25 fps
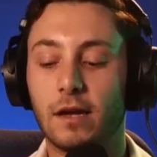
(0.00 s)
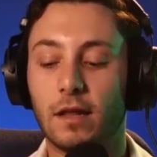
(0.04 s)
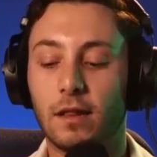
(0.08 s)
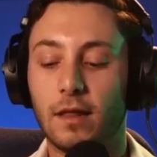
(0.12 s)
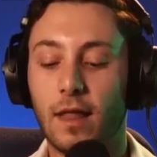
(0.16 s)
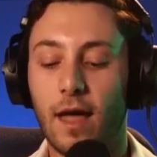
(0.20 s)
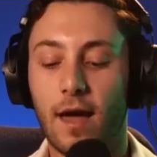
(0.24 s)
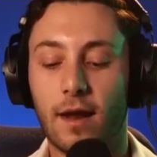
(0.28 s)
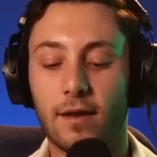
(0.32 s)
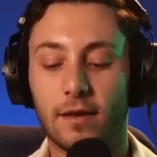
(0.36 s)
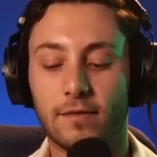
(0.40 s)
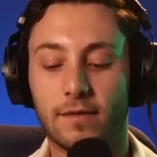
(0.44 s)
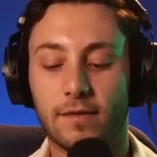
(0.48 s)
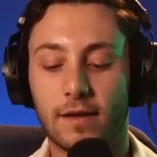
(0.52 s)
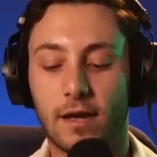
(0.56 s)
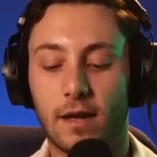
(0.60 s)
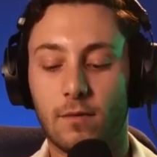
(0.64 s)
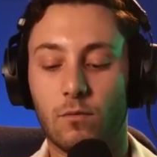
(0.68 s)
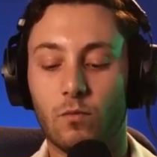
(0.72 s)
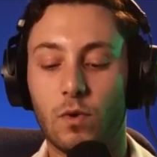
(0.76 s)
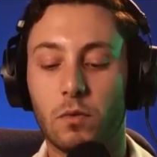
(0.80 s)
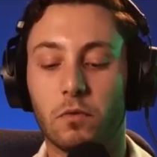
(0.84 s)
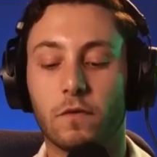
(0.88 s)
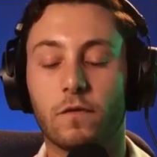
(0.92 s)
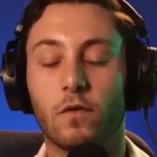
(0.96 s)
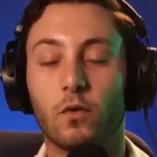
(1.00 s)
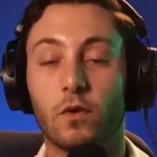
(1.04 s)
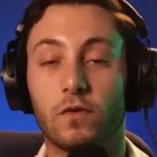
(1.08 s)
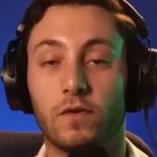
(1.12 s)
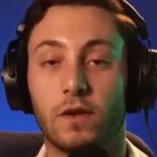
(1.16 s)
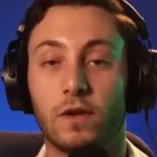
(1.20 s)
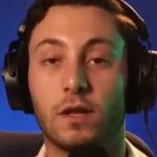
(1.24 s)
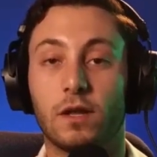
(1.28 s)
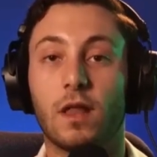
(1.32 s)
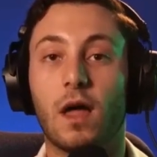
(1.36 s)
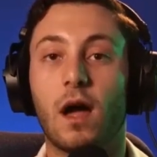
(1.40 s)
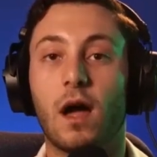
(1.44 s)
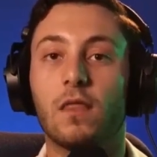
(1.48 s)
a lot of the time we were focusing
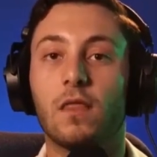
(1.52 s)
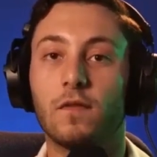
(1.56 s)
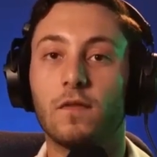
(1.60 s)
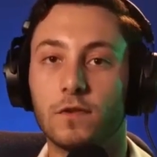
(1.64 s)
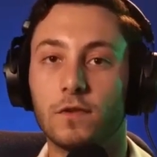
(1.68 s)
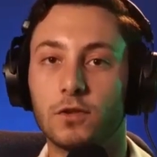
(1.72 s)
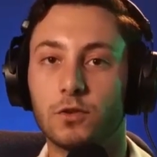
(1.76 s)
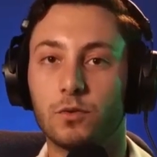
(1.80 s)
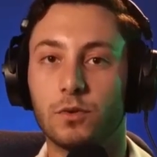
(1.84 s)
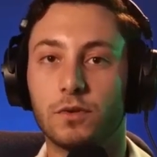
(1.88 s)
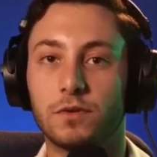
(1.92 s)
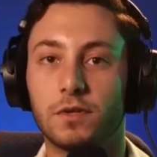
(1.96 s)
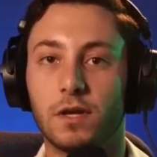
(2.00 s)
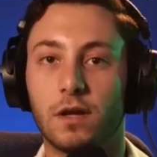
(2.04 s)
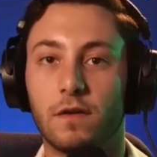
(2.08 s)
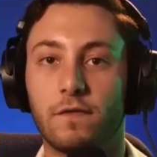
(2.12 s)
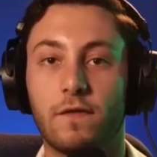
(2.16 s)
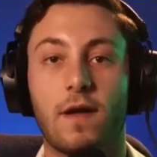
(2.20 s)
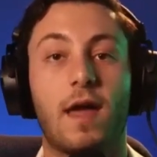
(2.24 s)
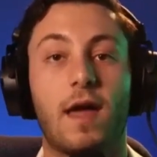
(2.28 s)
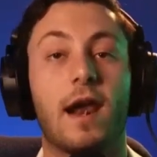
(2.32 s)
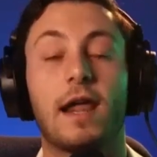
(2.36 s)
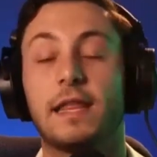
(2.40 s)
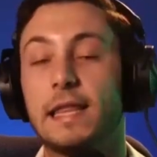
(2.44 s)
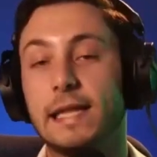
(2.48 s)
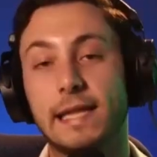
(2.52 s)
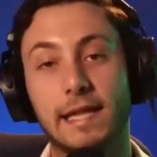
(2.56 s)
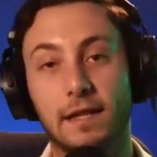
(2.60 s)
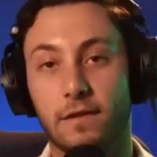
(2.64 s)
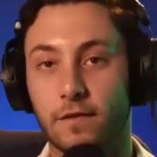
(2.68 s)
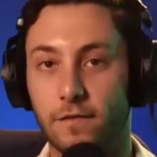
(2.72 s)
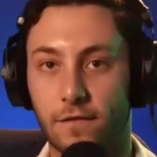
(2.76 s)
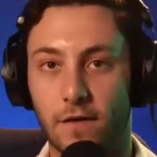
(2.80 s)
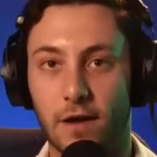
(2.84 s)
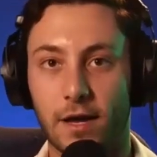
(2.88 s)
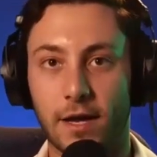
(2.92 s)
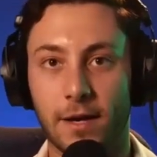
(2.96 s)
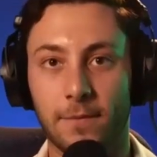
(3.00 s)
a lot on the visual stuff, and I think that's
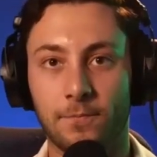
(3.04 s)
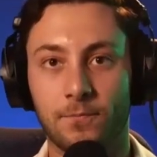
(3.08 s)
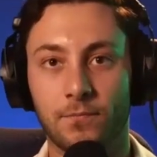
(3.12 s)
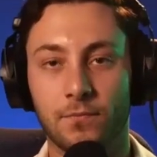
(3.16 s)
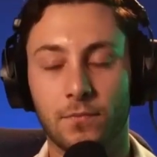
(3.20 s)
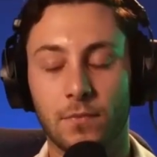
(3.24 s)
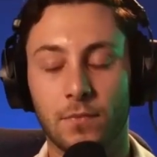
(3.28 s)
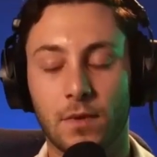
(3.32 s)
fine.